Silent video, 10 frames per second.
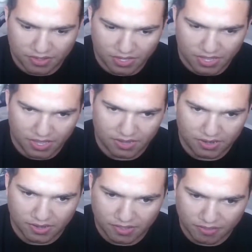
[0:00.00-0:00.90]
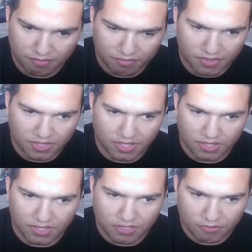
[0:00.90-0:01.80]
and
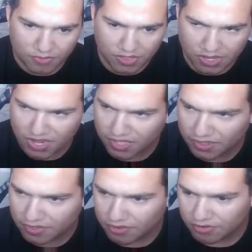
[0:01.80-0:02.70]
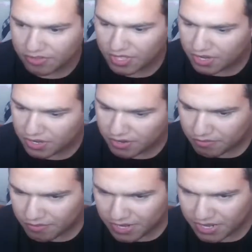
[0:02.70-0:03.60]
it's really nice to do that.
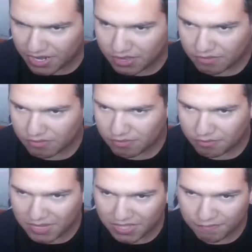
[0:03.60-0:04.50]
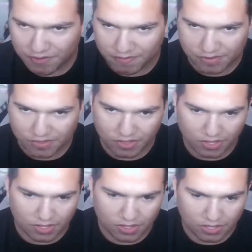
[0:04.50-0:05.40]
Right now, my favorite
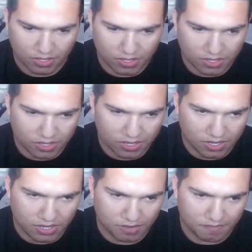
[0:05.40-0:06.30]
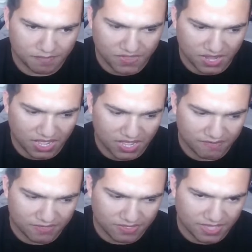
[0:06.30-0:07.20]
thing that I have
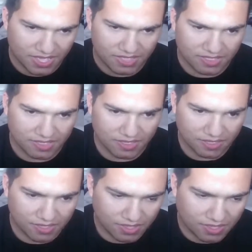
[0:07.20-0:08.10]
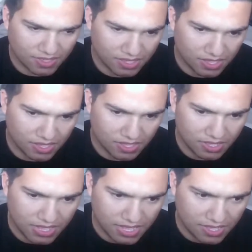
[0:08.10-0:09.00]
set
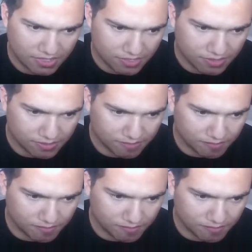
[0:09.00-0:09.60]
is